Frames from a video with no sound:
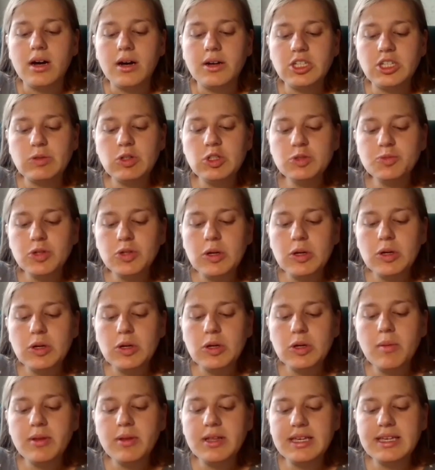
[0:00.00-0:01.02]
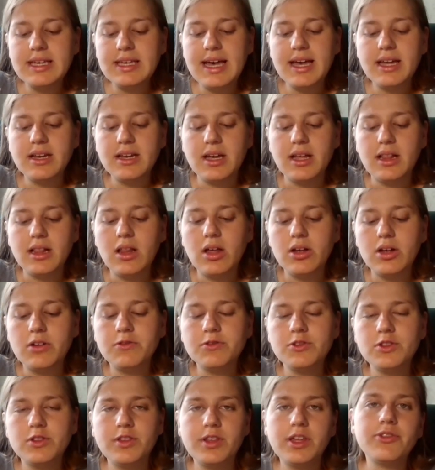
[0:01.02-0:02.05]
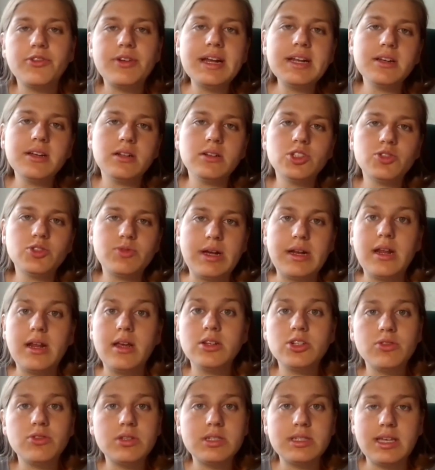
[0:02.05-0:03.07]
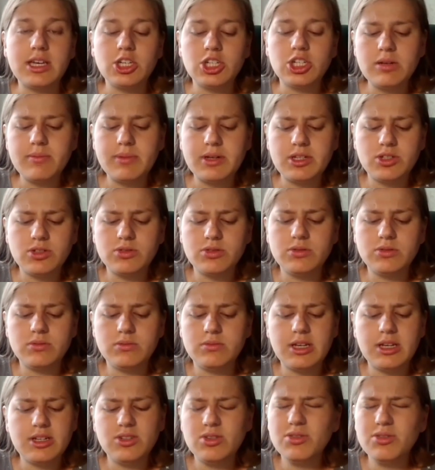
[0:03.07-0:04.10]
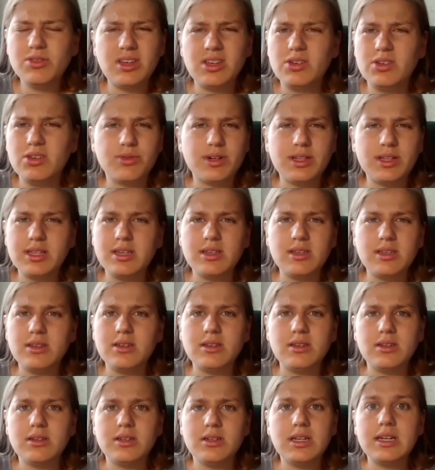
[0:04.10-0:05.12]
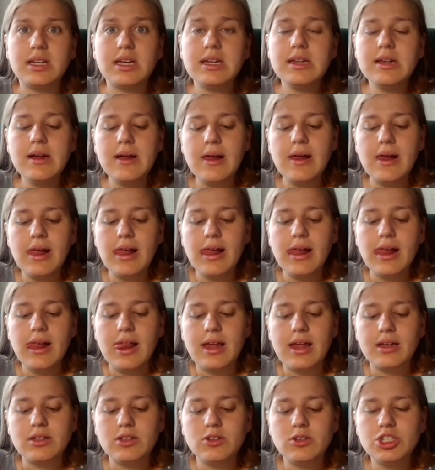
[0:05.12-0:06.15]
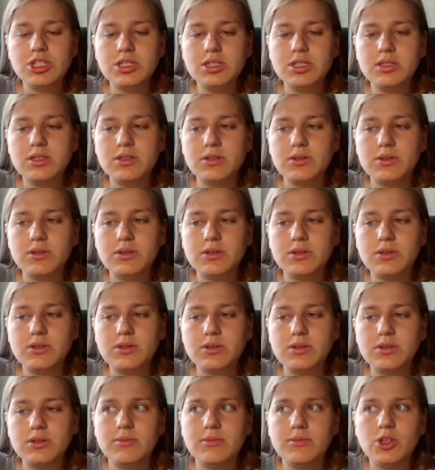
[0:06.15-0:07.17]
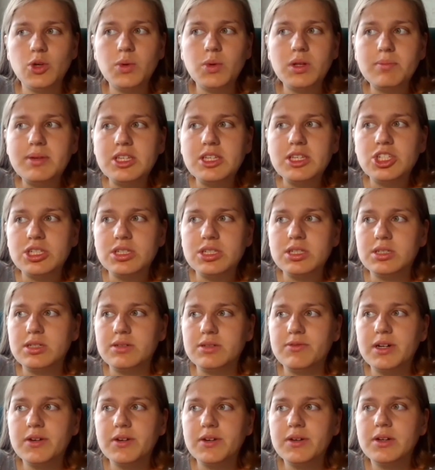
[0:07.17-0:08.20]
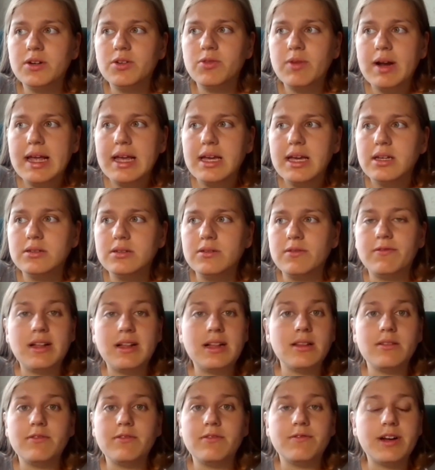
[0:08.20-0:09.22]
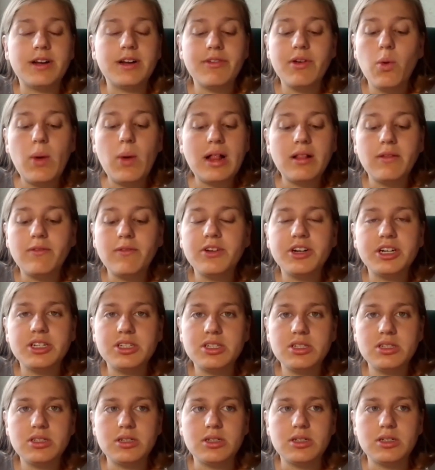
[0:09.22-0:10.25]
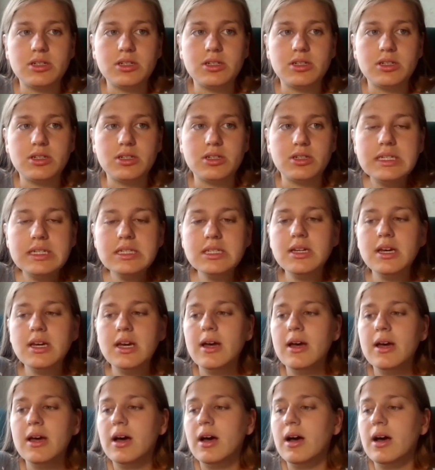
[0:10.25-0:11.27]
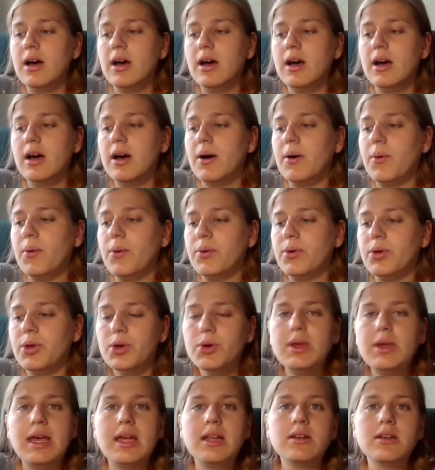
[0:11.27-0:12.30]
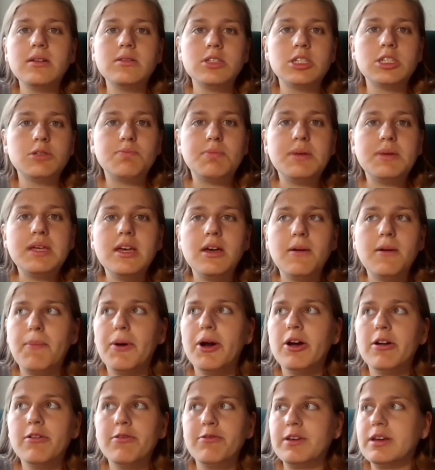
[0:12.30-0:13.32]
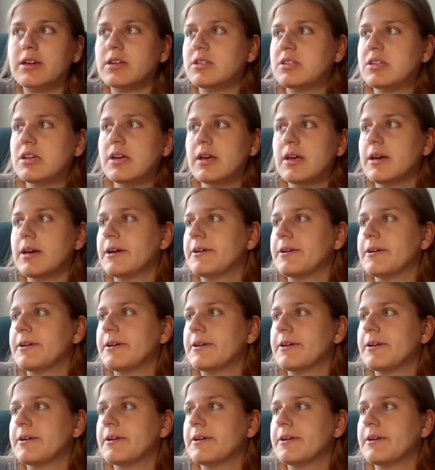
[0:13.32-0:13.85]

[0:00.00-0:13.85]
You won't probably get a lot of theoretical training in translation, but I don't think you really need it. You will be just a very great, very well-versed specialist who can speak perfect,